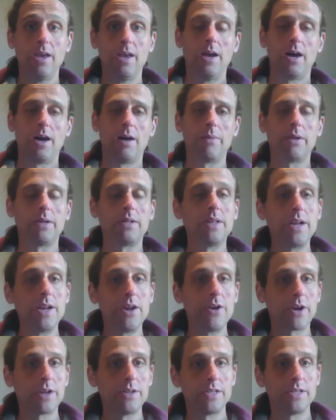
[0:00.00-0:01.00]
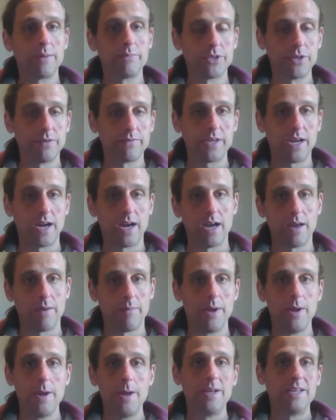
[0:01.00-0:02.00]
A linear conception of time
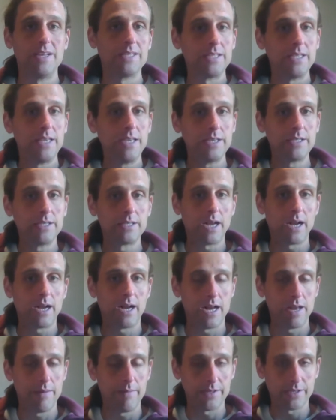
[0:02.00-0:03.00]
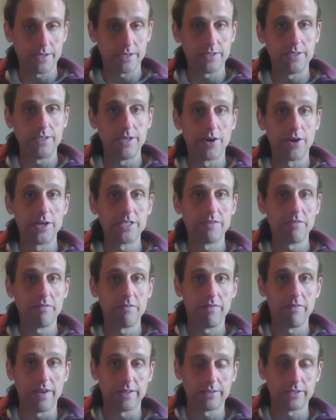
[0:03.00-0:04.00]
sees time as a series of
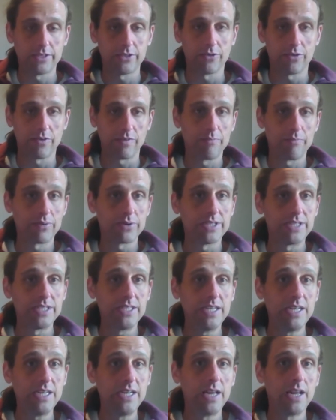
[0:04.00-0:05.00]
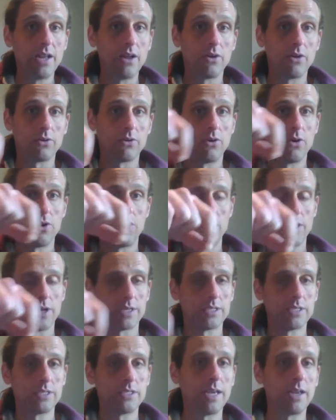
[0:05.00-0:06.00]
events sort of proceeding along a
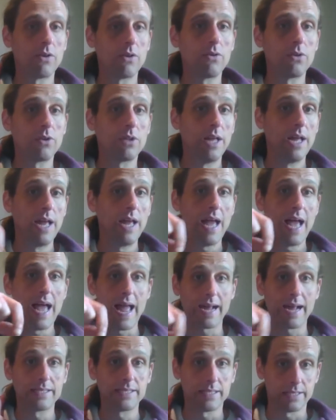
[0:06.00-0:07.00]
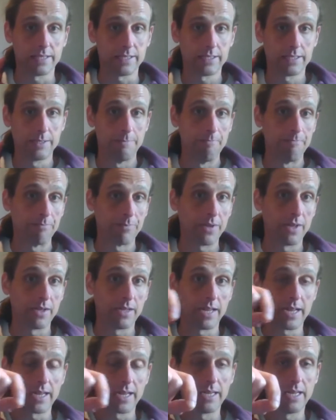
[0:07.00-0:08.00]
single axis,
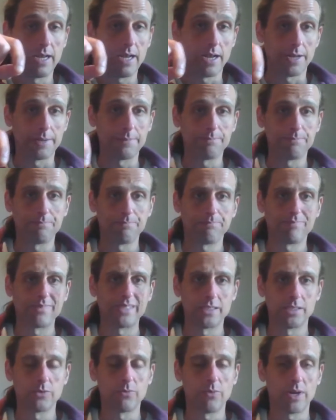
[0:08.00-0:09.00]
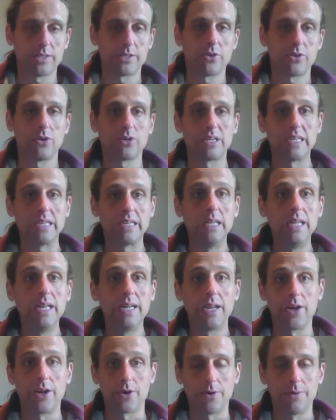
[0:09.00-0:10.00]
like a line. This is why it's called
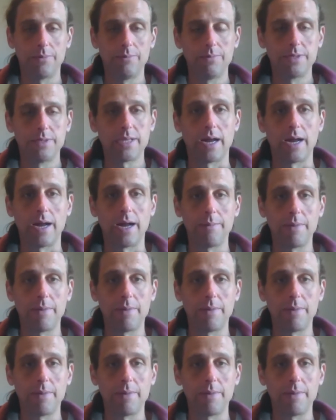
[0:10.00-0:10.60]
linear time,